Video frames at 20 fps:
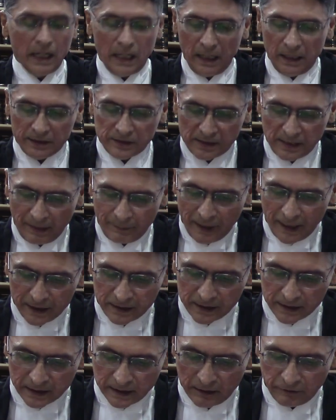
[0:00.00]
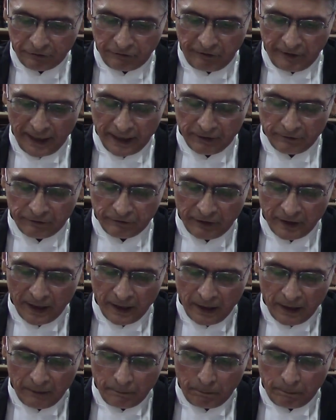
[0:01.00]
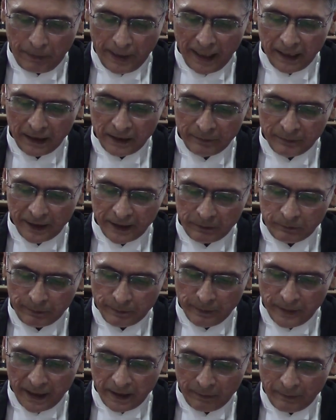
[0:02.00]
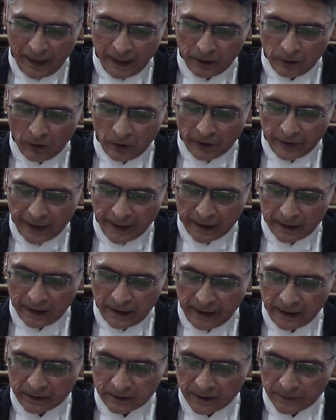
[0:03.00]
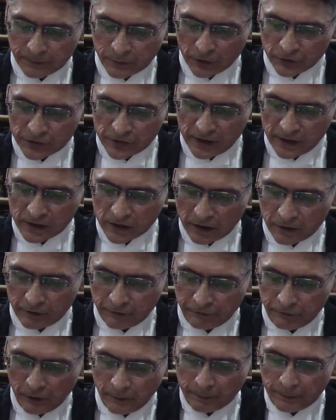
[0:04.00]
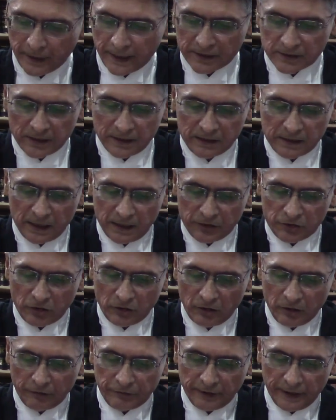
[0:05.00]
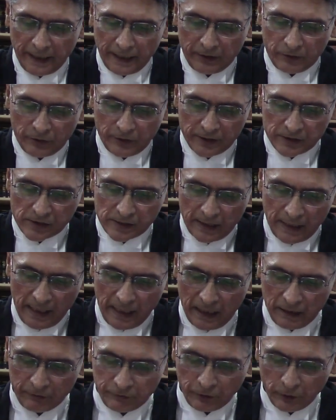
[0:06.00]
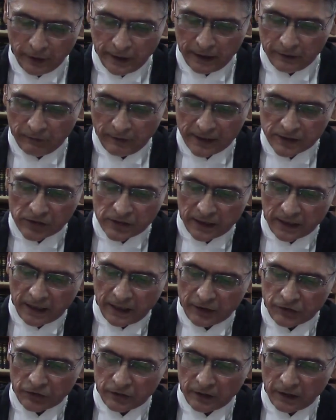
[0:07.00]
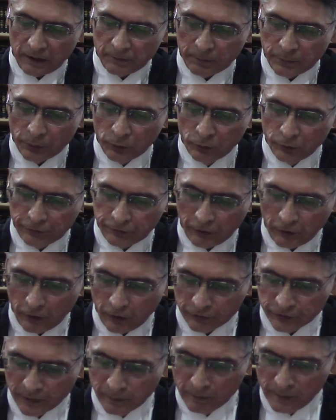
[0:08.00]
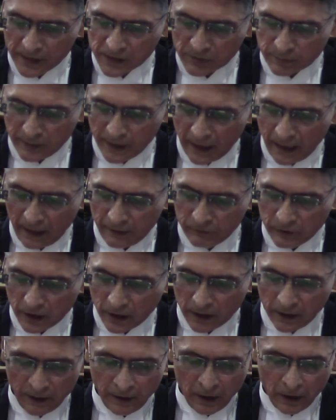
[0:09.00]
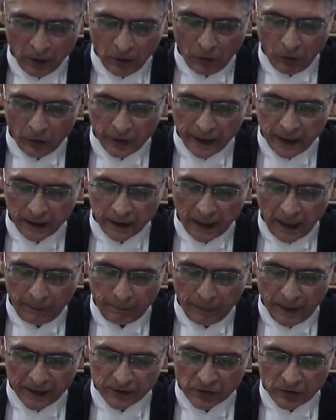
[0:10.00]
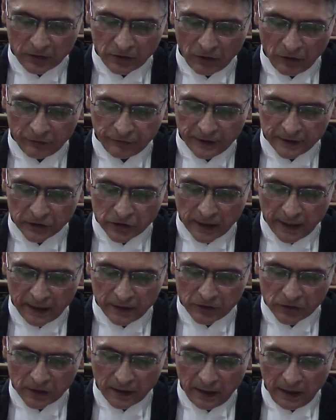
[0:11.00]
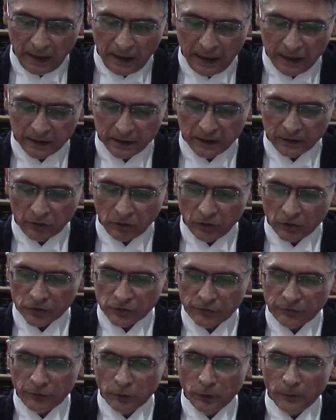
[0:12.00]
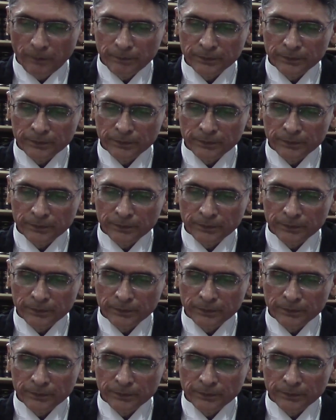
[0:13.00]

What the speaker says: Sub-Article 5. Parliament may by law regulate the procedure for presentation of an address and for investigation and proof of the misbehavior or incapacity of a judge under Clause 4.